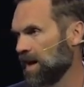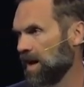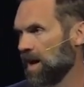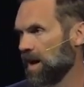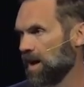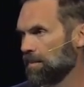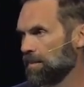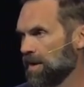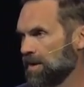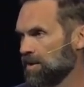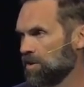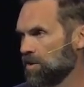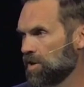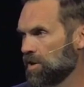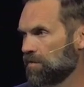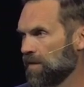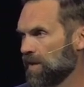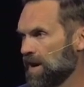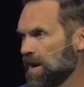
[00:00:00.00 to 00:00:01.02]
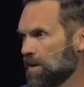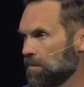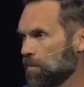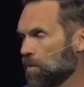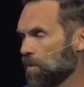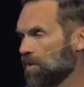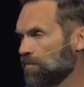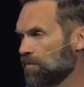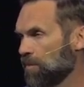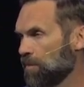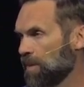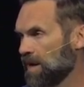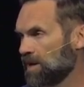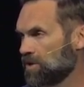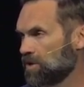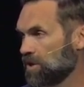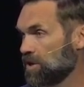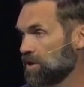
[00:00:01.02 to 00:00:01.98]
Um, and you can find out more
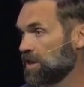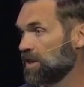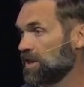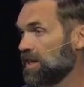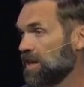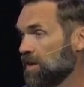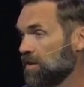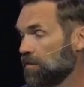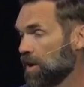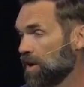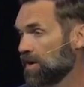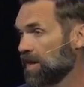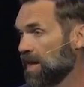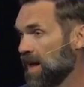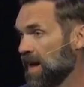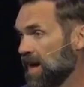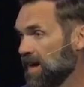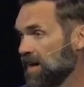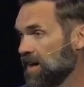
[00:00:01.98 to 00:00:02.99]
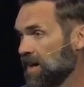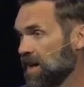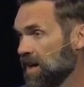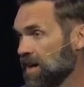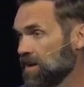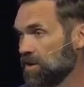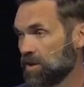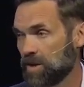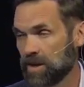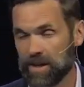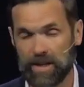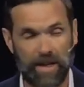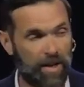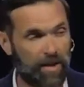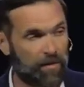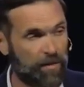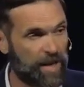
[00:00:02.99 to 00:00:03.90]
information. You can give online, you can give